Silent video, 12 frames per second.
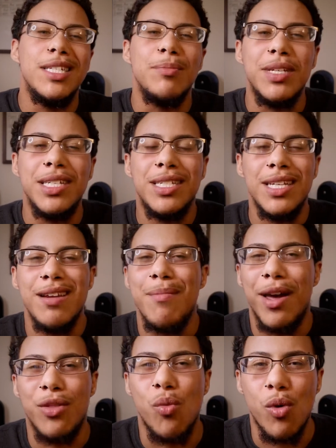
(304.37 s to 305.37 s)
to be seen
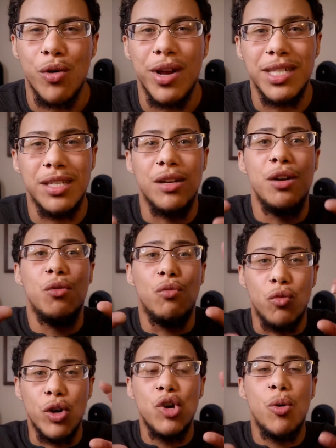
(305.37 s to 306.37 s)
by the world as a
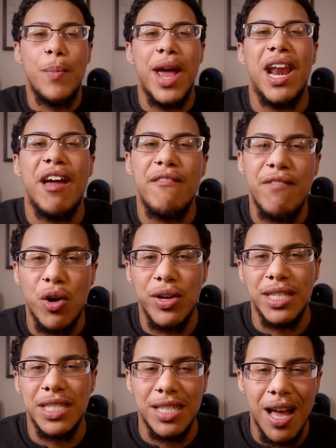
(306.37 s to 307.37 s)
real man I felt
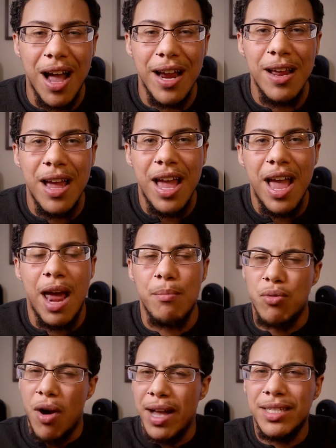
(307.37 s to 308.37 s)
inside and
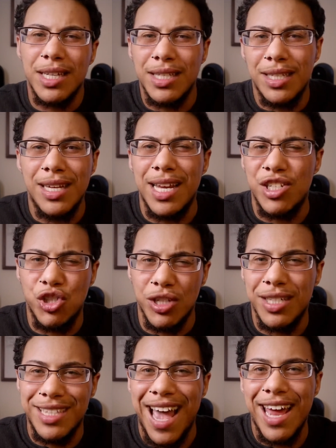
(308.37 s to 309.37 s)
processed it as
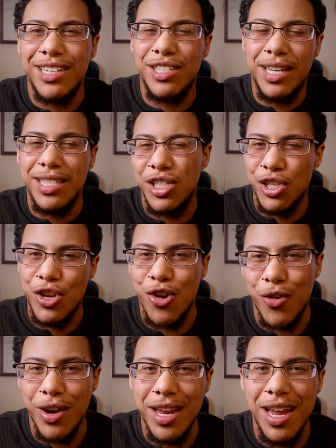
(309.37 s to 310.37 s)
just that as
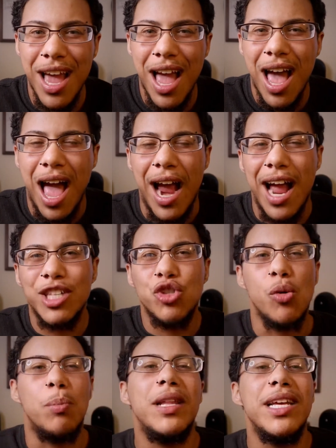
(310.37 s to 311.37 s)
insecurity, I got to
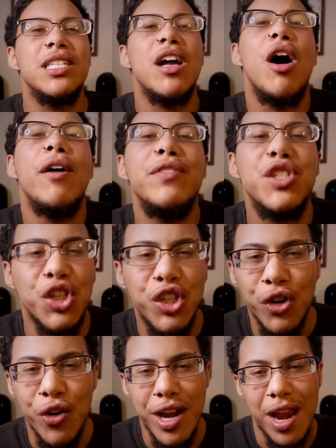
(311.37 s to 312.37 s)
a place of
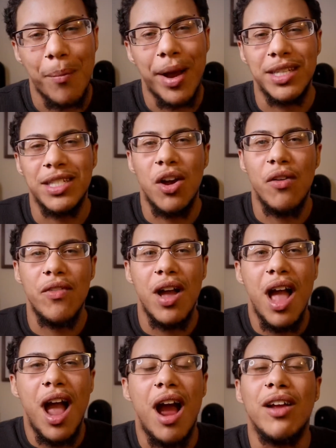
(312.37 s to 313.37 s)
security in myself.
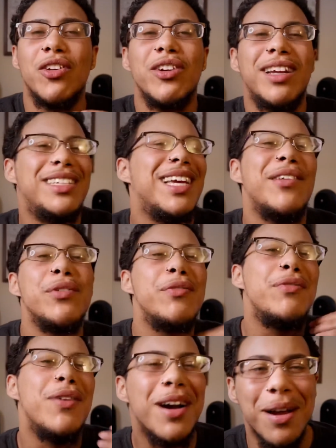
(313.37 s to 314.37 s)
I learned not to give a
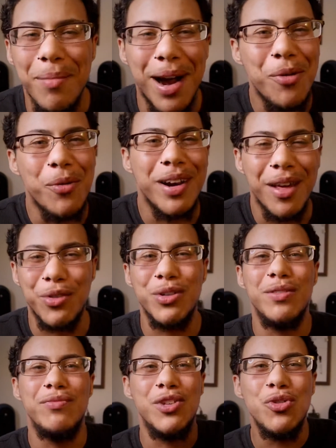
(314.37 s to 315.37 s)
fuck about what
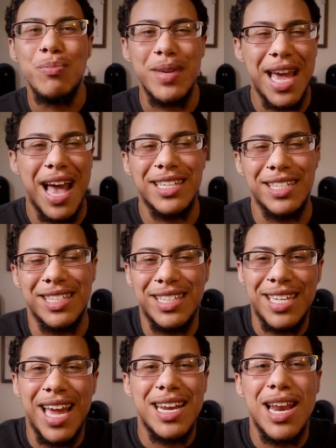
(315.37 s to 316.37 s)
others viewed me as and
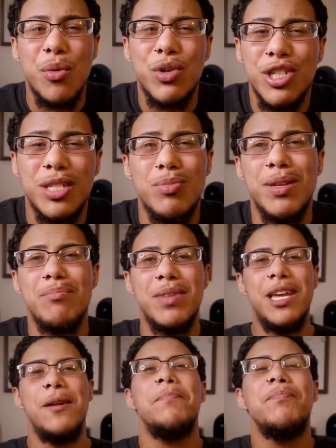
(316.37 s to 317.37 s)
decided I would just be
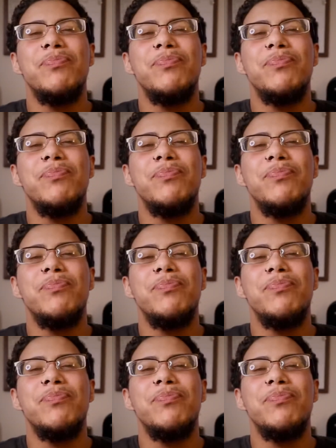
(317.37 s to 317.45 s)
me.